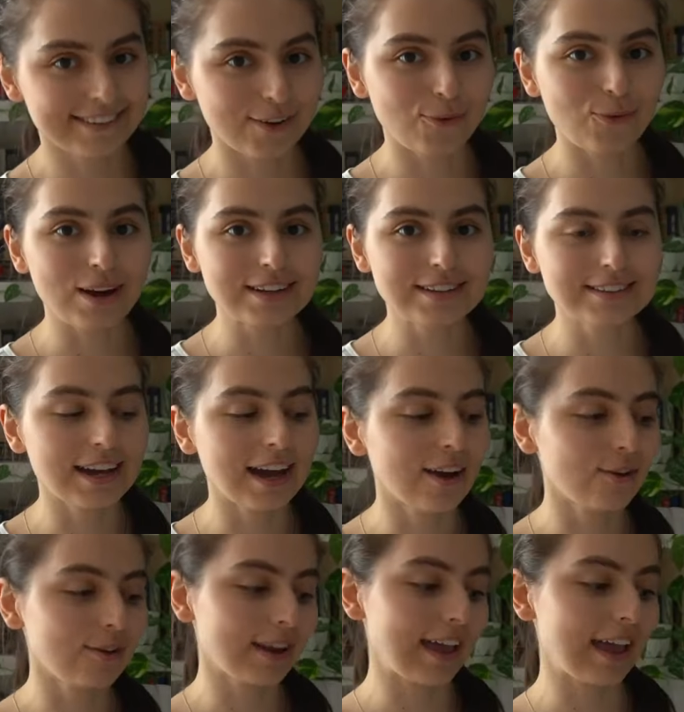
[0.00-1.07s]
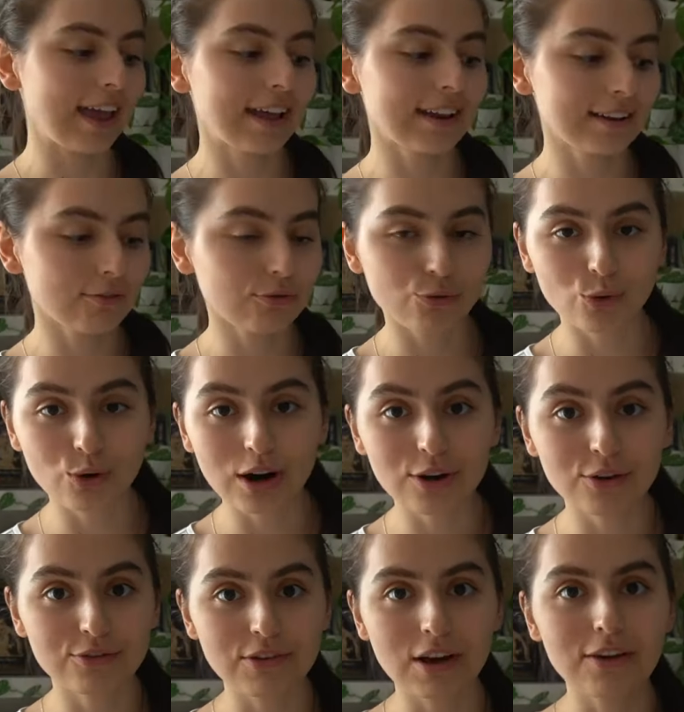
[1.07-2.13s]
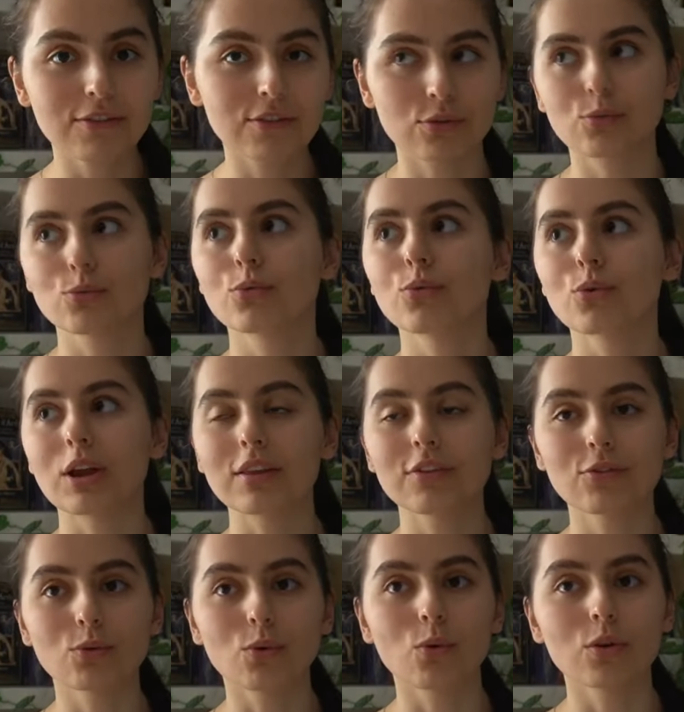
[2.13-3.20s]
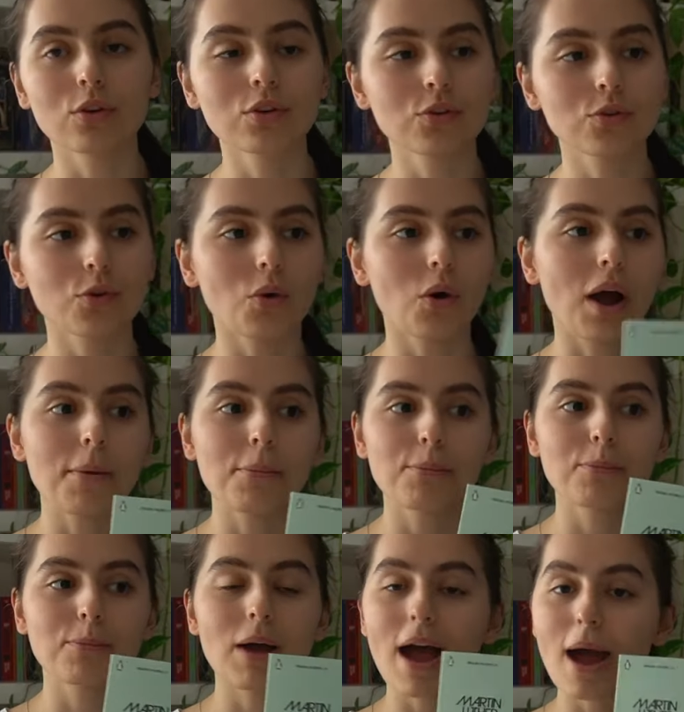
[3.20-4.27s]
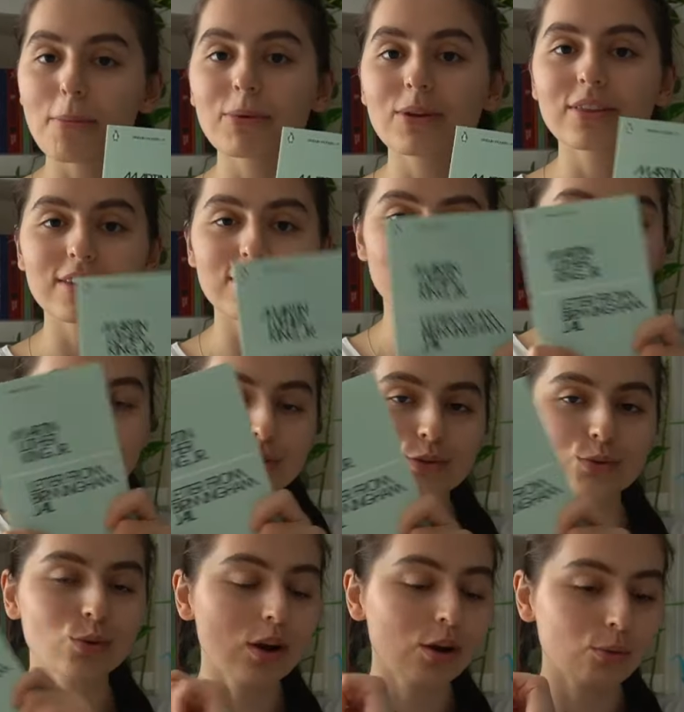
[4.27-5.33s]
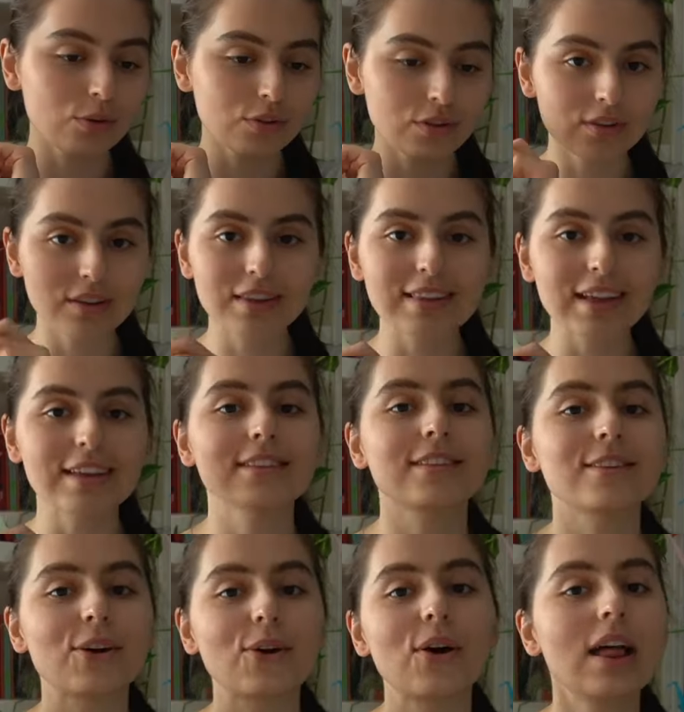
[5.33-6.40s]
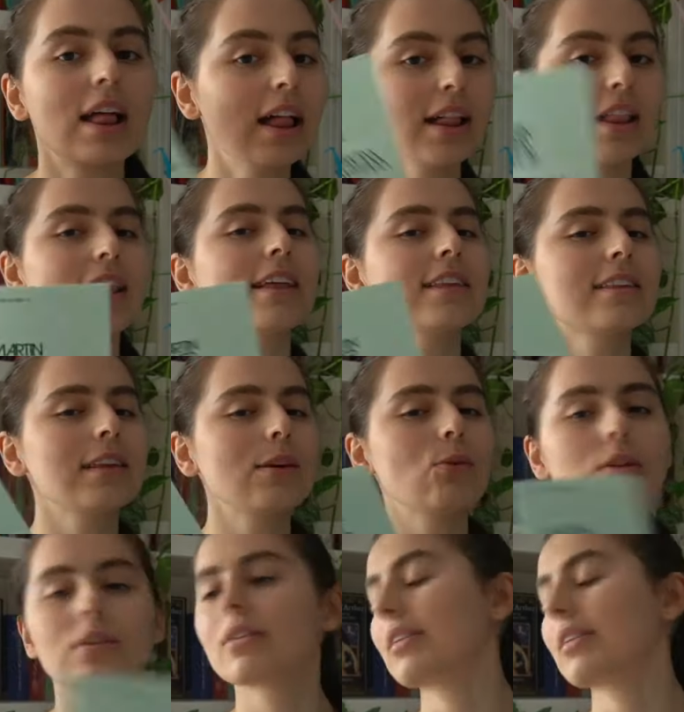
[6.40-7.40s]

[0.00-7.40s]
one down, and four out of five is a great score. So I'm happy that the first one was a success. So let's see what the